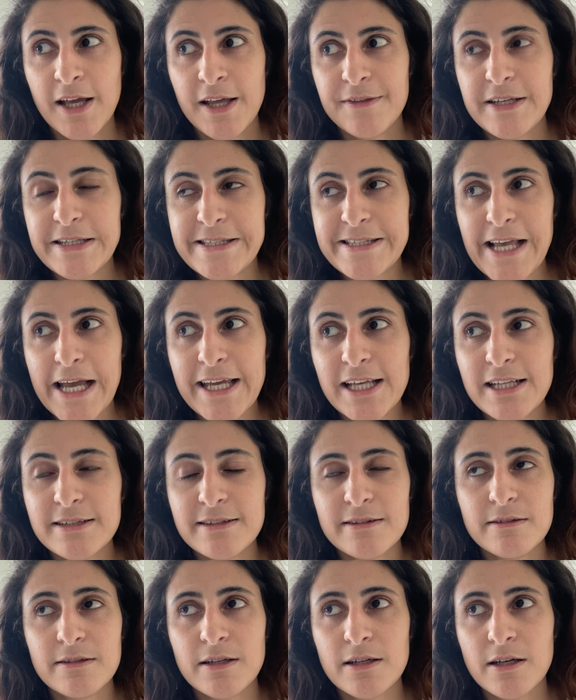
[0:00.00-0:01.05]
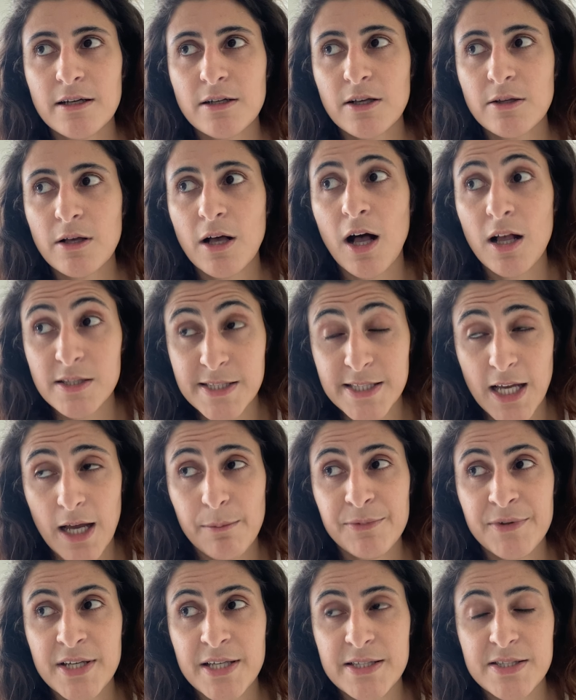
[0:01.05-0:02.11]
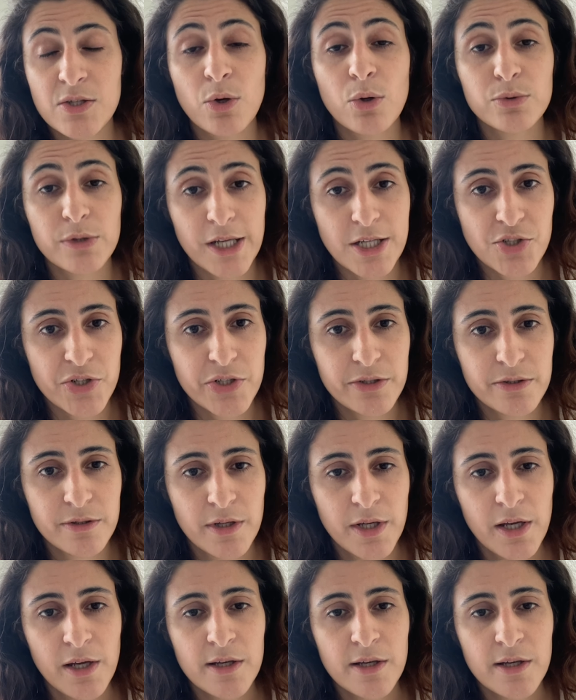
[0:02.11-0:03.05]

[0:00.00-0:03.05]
The second concept is collation.